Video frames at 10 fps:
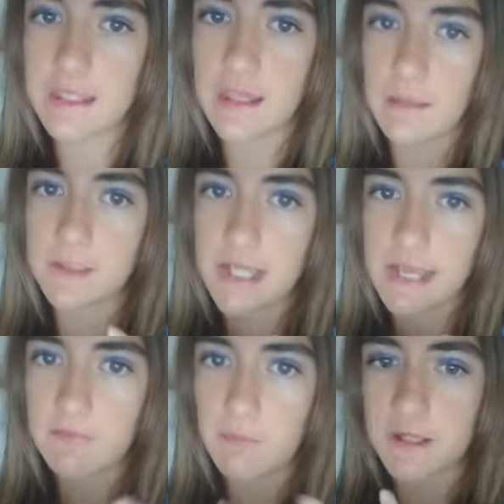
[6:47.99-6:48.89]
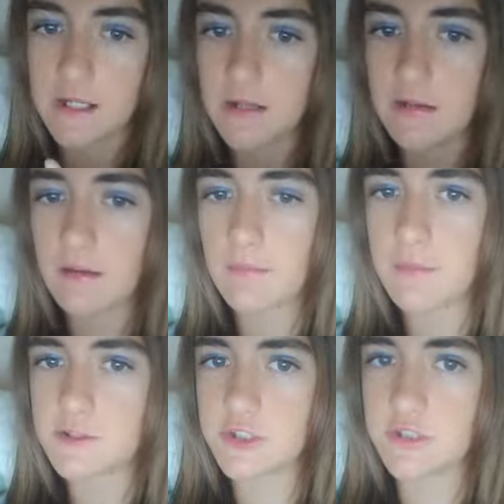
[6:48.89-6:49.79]
and I'm going to have a, a
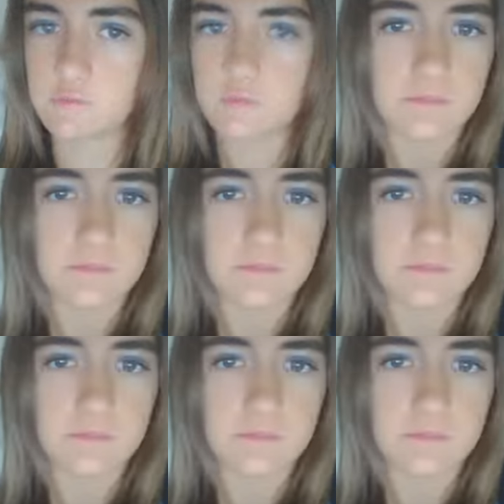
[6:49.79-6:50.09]
bunch of